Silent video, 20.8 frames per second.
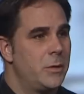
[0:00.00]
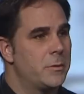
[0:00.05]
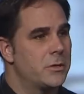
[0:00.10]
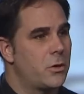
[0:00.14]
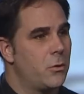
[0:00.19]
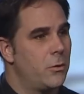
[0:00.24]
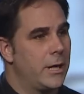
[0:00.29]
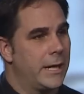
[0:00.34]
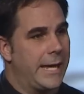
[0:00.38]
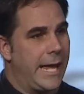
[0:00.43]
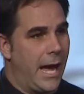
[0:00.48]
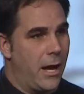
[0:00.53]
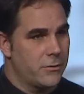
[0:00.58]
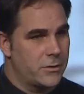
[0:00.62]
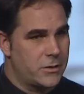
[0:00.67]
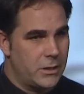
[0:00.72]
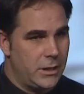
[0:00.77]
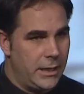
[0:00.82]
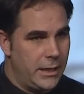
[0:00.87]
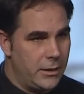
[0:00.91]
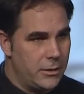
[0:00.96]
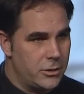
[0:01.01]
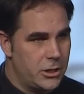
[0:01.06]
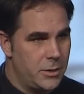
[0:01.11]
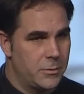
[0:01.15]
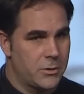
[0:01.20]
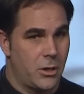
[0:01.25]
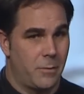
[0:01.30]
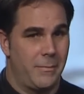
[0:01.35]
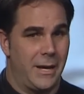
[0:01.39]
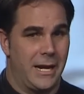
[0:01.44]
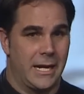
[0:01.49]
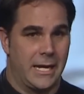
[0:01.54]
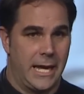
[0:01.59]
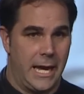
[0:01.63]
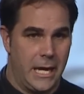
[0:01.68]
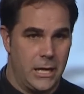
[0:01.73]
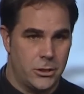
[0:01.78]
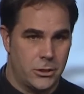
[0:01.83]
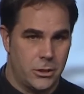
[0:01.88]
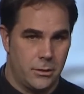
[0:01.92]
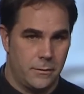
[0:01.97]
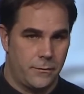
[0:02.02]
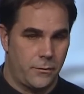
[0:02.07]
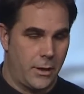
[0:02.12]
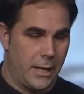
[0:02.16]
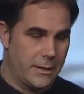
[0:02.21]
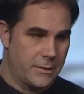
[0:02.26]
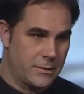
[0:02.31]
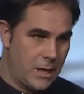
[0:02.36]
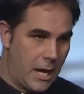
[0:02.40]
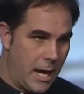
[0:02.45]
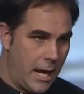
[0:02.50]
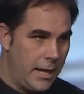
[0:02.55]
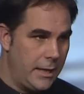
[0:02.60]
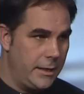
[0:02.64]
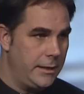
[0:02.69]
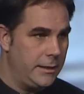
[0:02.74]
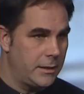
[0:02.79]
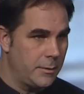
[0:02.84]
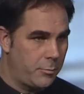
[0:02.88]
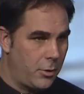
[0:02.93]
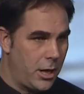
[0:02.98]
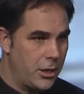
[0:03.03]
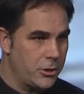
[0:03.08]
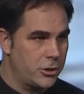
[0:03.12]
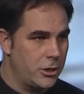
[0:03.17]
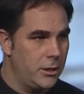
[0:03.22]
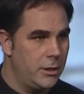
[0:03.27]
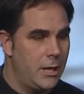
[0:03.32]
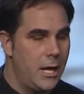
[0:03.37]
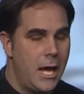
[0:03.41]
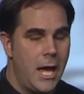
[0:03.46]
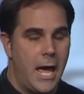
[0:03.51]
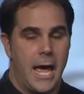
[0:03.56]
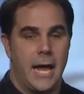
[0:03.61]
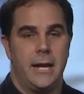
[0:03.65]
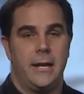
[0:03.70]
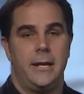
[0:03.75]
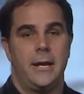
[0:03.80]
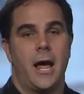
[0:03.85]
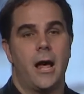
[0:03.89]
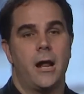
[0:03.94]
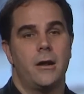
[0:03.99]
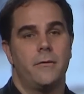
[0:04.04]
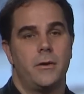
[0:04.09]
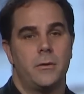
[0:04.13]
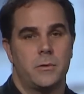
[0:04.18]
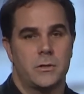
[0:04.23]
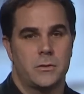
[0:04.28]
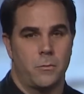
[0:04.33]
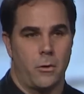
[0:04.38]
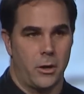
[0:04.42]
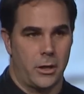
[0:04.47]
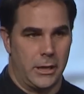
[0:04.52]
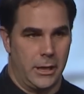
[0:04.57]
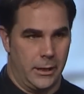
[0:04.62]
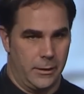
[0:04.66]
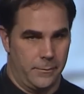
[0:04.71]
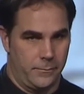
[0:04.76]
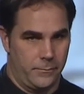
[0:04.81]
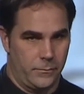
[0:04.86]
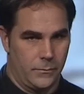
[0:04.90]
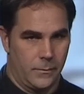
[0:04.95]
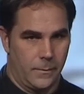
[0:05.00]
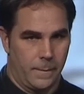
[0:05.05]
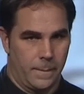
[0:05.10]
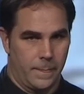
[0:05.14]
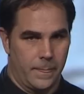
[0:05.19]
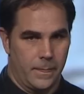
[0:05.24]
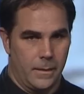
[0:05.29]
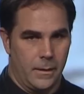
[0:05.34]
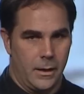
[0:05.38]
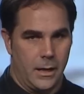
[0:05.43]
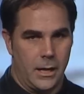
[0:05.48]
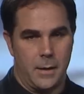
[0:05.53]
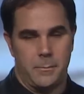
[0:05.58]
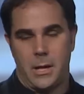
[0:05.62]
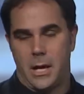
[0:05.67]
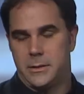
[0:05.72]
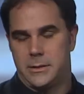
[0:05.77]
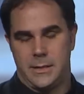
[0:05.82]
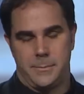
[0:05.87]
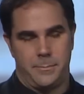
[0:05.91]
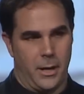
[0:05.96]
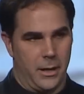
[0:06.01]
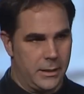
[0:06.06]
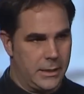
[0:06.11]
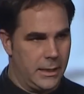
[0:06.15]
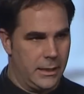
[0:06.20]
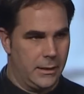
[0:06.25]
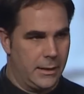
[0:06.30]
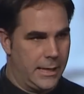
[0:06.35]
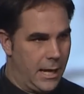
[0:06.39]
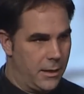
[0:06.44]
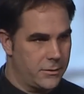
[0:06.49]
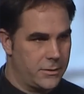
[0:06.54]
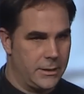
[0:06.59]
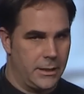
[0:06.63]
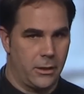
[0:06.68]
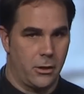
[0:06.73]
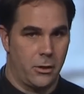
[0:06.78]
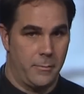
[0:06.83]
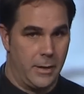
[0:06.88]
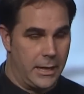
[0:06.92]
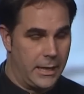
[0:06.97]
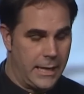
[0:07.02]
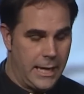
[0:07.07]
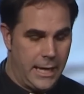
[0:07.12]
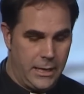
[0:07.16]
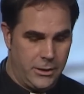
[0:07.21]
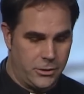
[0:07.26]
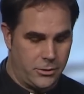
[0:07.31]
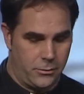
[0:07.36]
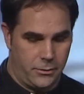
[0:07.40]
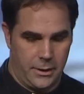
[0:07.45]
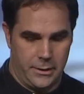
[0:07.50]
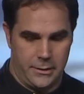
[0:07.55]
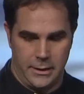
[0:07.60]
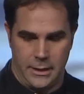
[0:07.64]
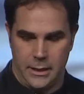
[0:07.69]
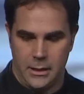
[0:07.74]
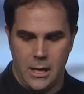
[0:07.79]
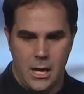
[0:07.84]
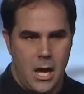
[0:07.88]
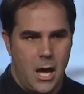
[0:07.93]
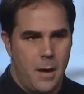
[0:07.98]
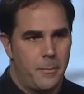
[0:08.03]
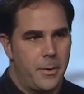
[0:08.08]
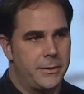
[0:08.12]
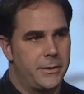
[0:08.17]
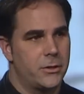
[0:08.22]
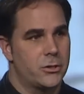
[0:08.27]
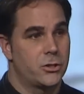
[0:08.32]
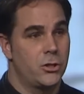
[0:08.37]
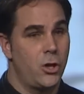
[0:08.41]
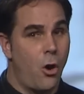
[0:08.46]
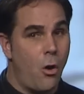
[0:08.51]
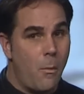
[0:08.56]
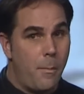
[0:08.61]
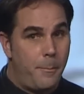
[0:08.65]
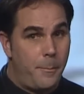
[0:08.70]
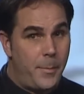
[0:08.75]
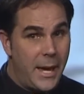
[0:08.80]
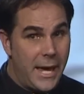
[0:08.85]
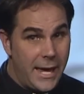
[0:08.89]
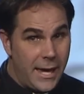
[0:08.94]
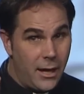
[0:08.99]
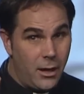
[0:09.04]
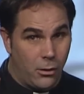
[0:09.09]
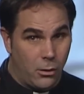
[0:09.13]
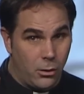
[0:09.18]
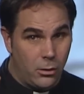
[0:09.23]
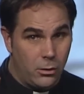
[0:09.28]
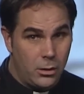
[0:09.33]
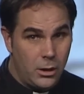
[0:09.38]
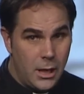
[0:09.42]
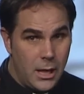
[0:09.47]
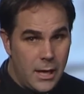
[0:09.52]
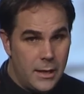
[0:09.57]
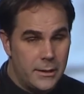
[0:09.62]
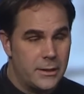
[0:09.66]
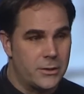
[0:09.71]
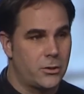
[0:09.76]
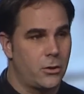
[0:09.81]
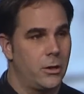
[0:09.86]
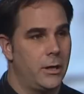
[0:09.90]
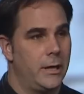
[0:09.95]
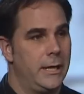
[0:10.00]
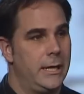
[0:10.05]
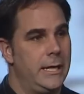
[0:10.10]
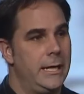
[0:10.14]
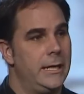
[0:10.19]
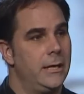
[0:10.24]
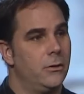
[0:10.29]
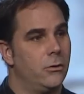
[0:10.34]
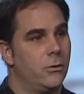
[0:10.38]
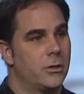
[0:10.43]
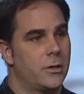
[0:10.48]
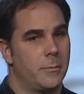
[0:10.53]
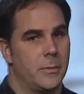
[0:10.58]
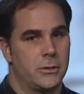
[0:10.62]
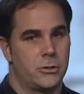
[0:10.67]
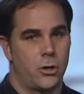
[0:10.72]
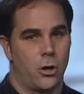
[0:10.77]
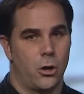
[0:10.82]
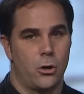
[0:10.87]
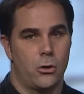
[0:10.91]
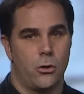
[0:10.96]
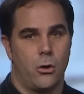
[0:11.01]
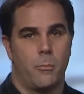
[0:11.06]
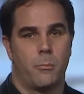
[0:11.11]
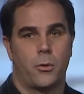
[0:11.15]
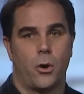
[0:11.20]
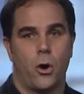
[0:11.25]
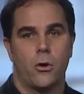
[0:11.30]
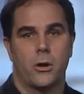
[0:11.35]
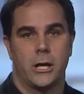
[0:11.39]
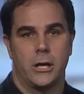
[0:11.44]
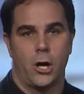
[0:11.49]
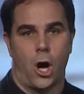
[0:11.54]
was going to counseling, she was on medication for anxiety, depression, and none of it was working. And I'm not debunking counseling or medication or anything, but there's no pill that's going to heal the maternal broken